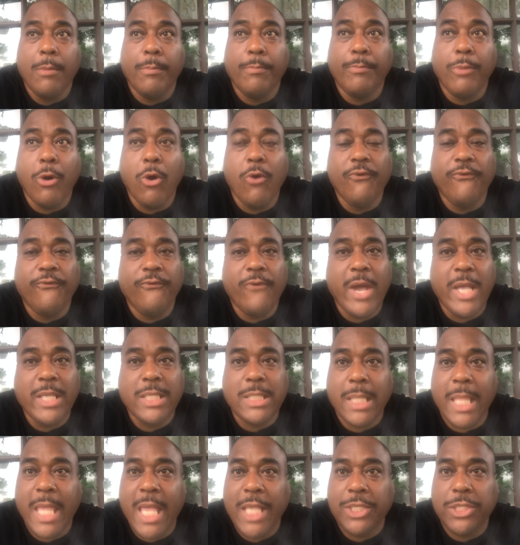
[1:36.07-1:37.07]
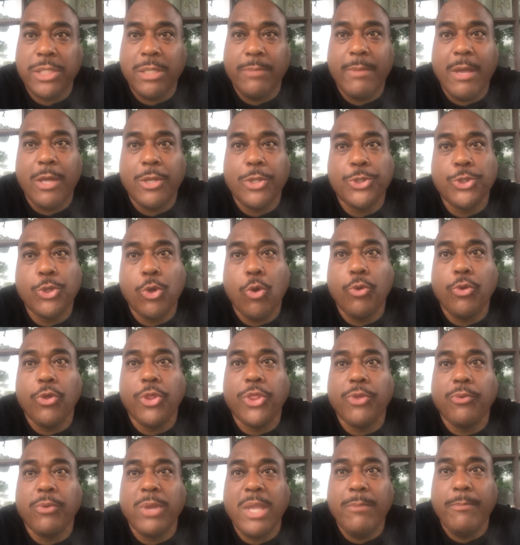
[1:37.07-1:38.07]
Both fights lasted about a total of
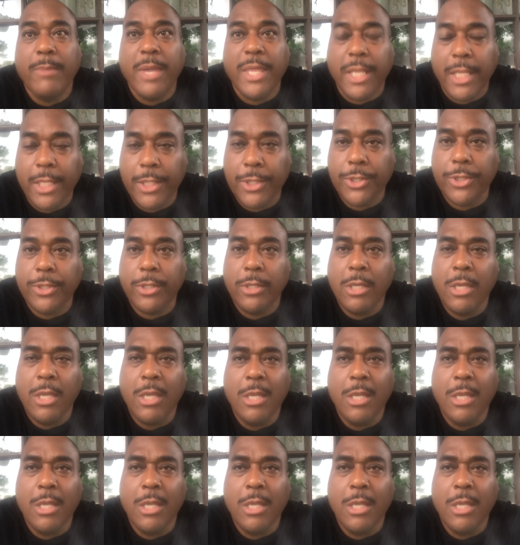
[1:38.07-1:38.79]
3 minutes.